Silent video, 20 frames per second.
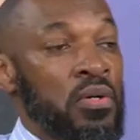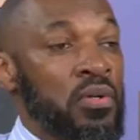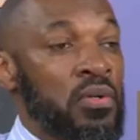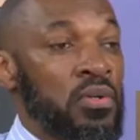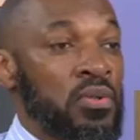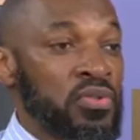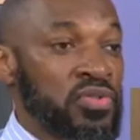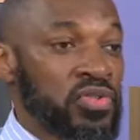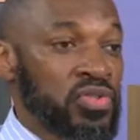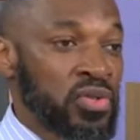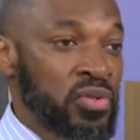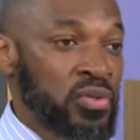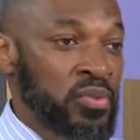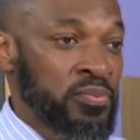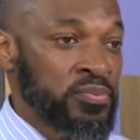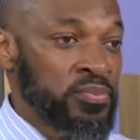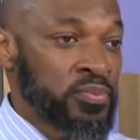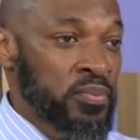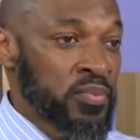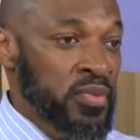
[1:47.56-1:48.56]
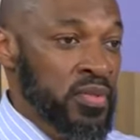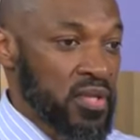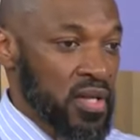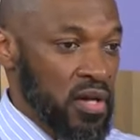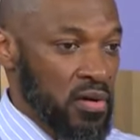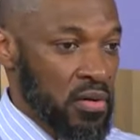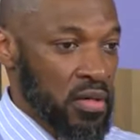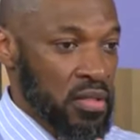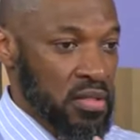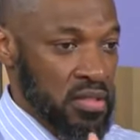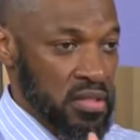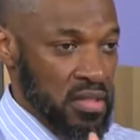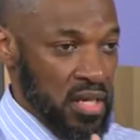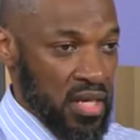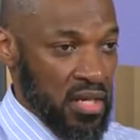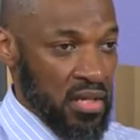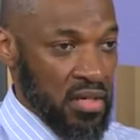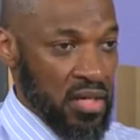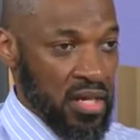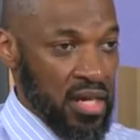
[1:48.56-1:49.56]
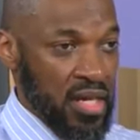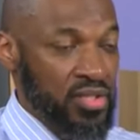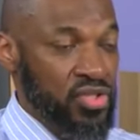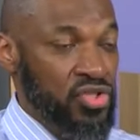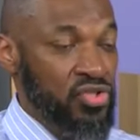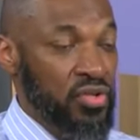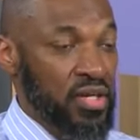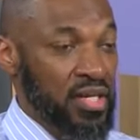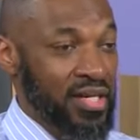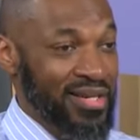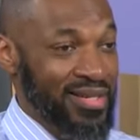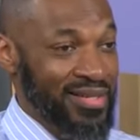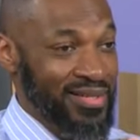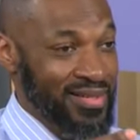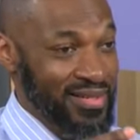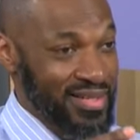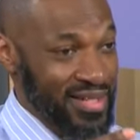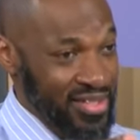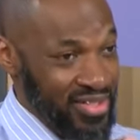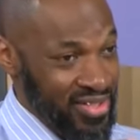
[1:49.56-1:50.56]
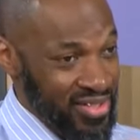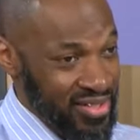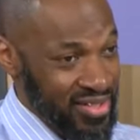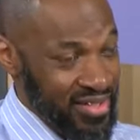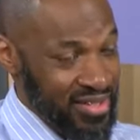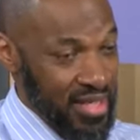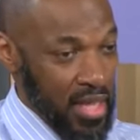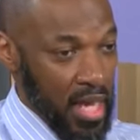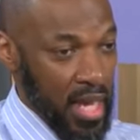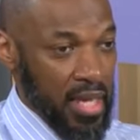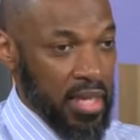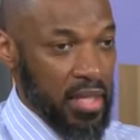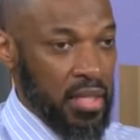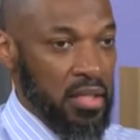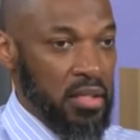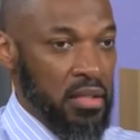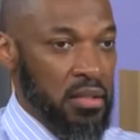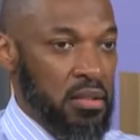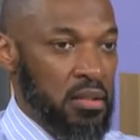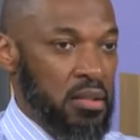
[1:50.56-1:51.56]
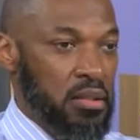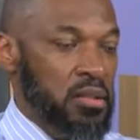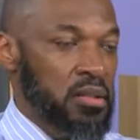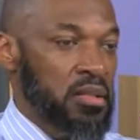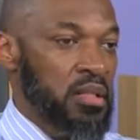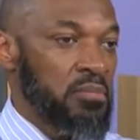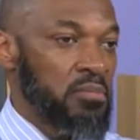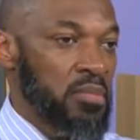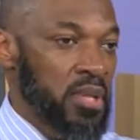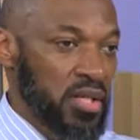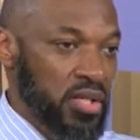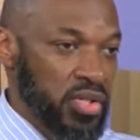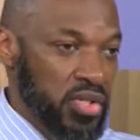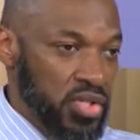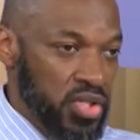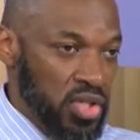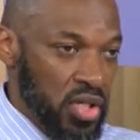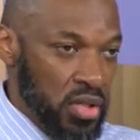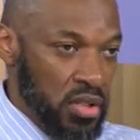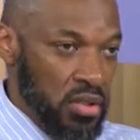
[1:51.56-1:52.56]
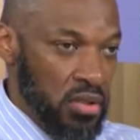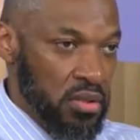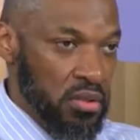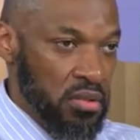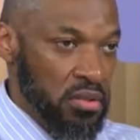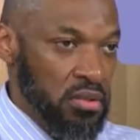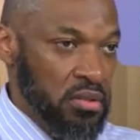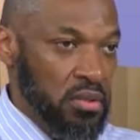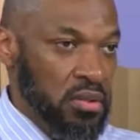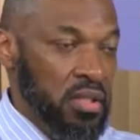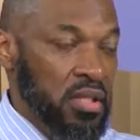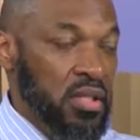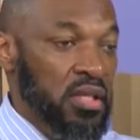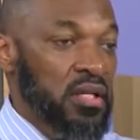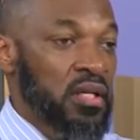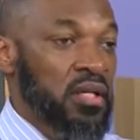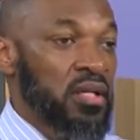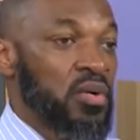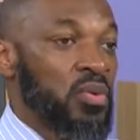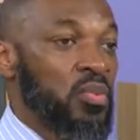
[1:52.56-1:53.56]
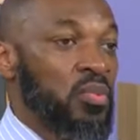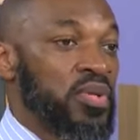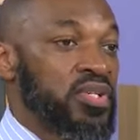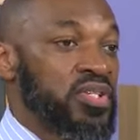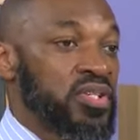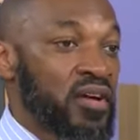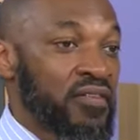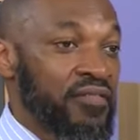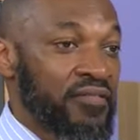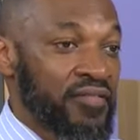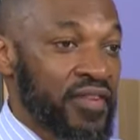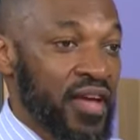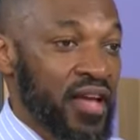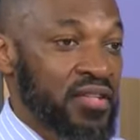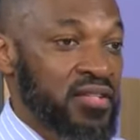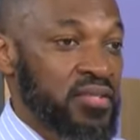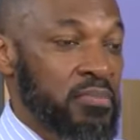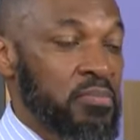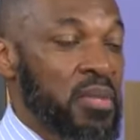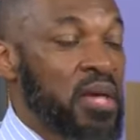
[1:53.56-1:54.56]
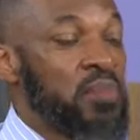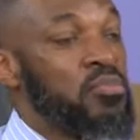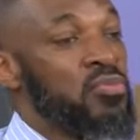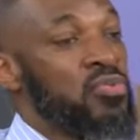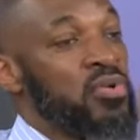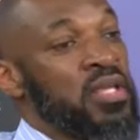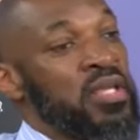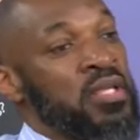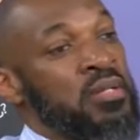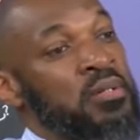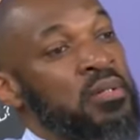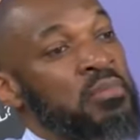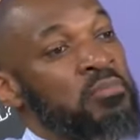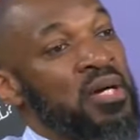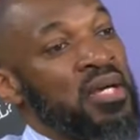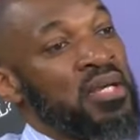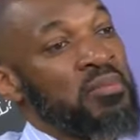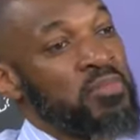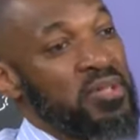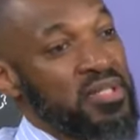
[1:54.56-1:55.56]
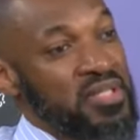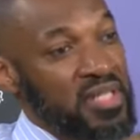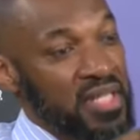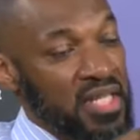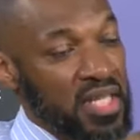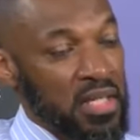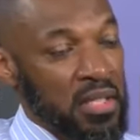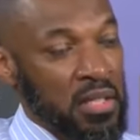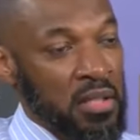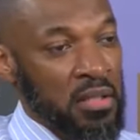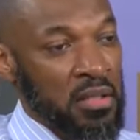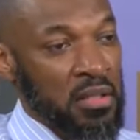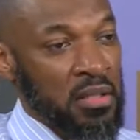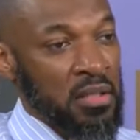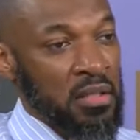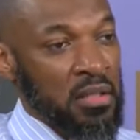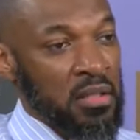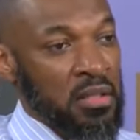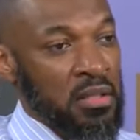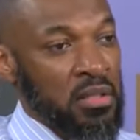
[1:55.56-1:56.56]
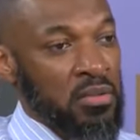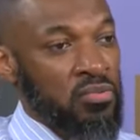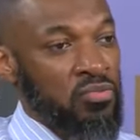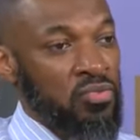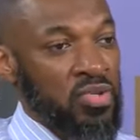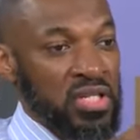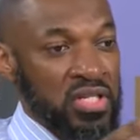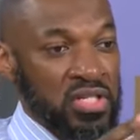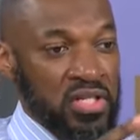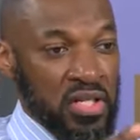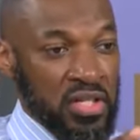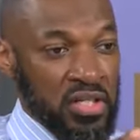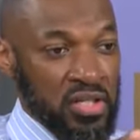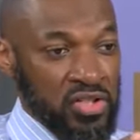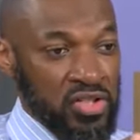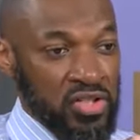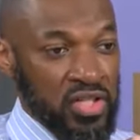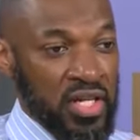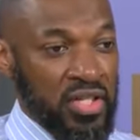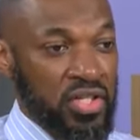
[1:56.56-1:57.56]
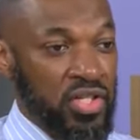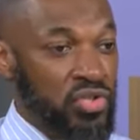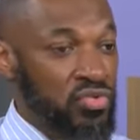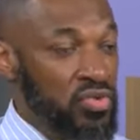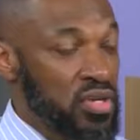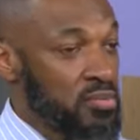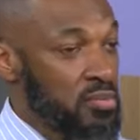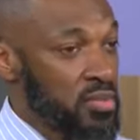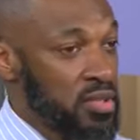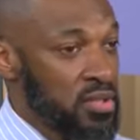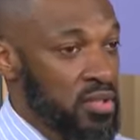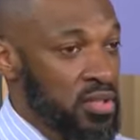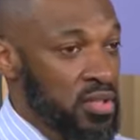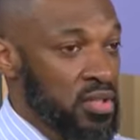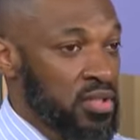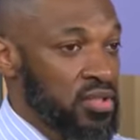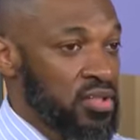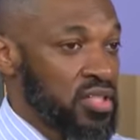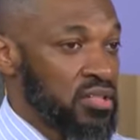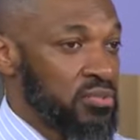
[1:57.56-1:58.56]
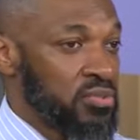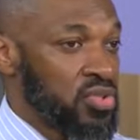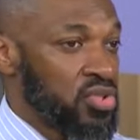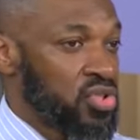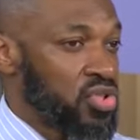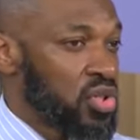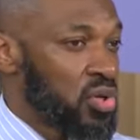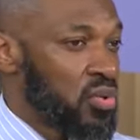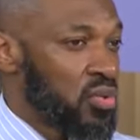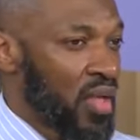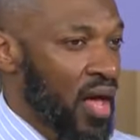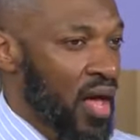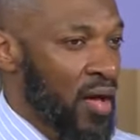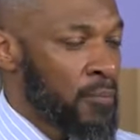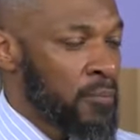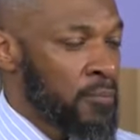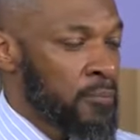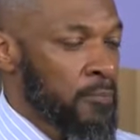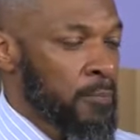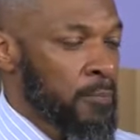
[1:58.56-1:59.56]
Also, there are psychiatric conditions like dementia, which affect memory. But in particular, research and treatment seems to show that